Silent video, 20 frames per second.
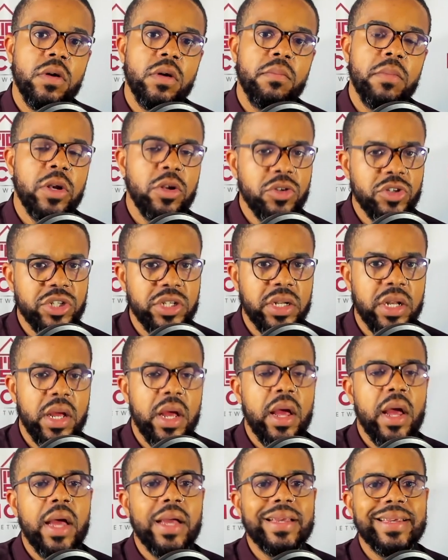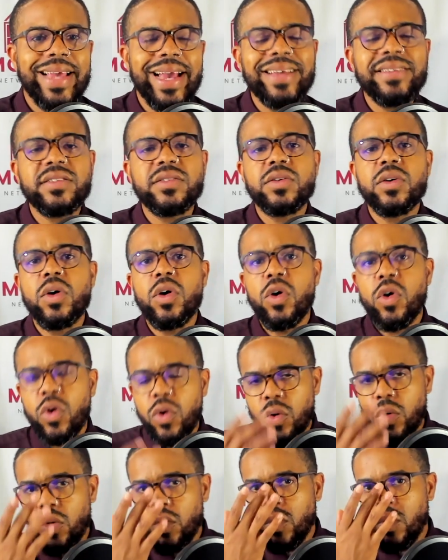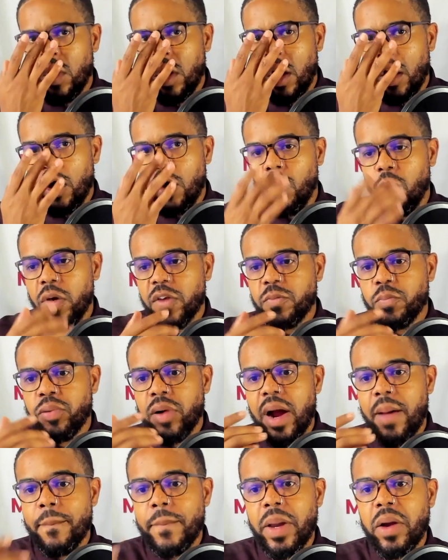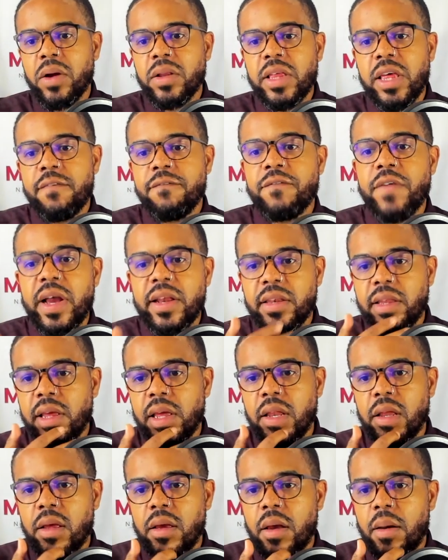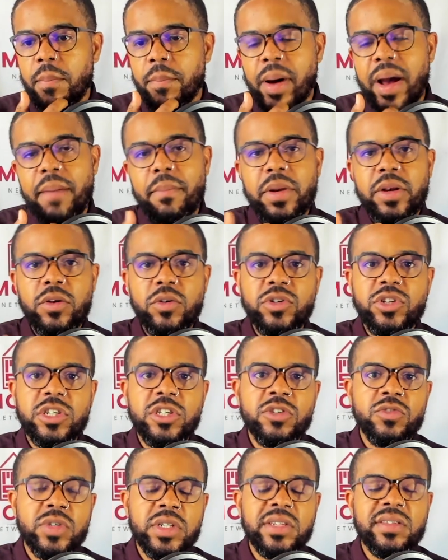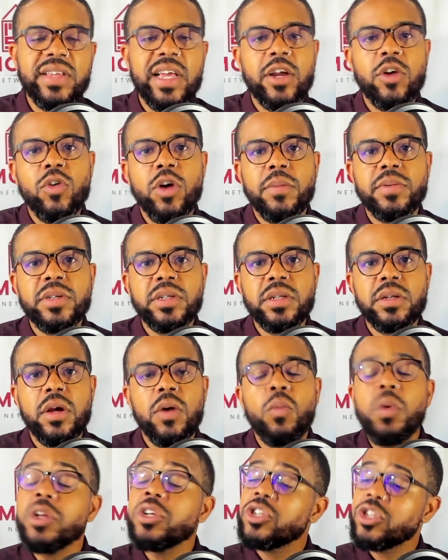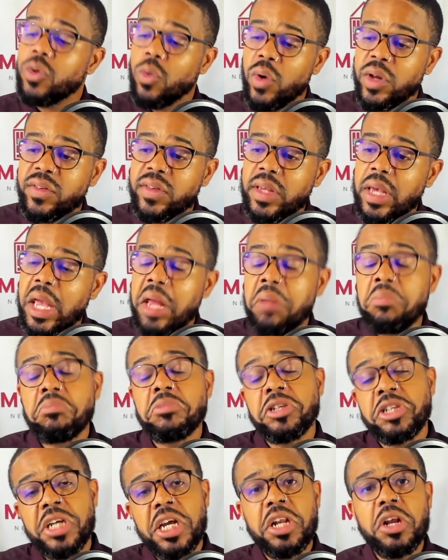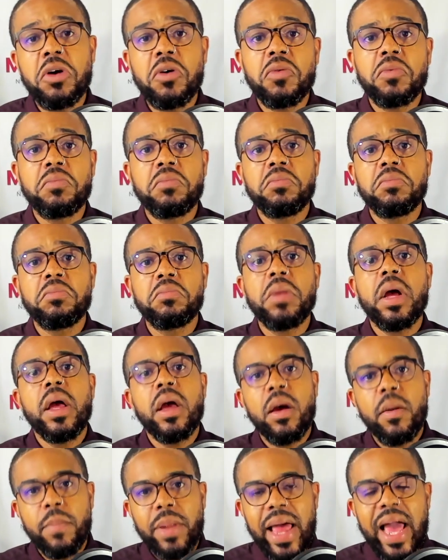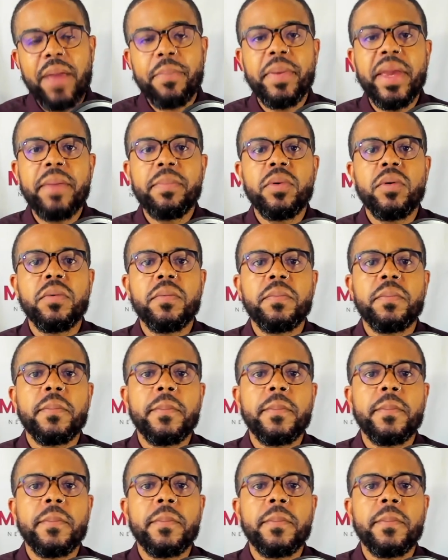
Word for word: Mnuchin? Guess who was primarily affected by Mnuchin's real estate corruption, which, once again, she knew. Black people.